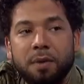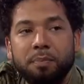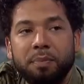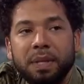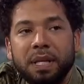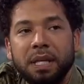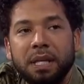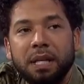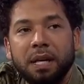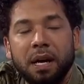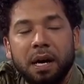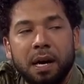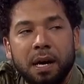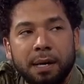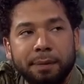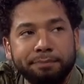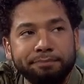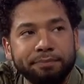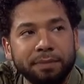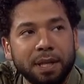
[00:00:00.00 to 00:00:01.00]
R&B.
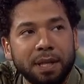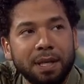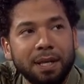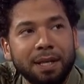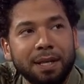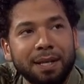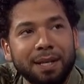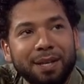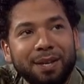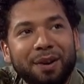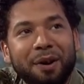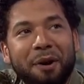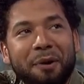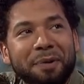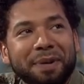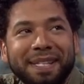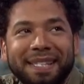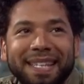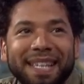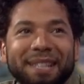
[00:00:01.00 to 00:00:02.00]
You know, I
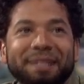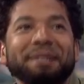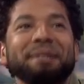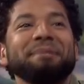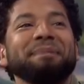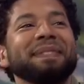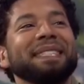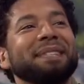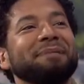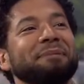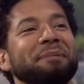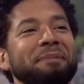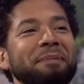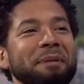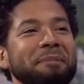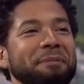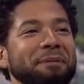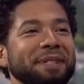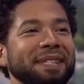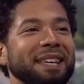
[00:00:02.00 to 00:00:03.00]
always say, though, like, when
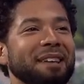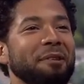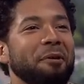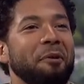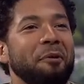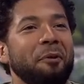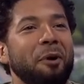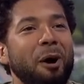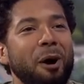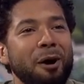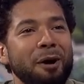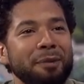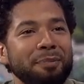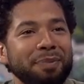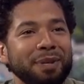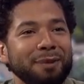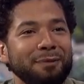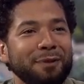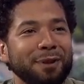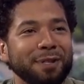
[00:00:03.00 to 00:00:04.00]
people say, oh,
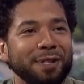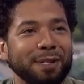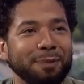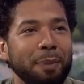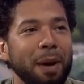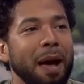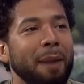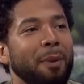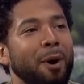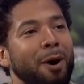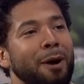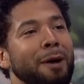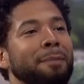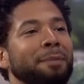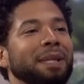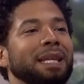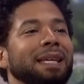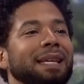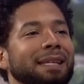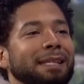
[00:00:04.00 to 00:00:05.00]
R&B versus pop, R&B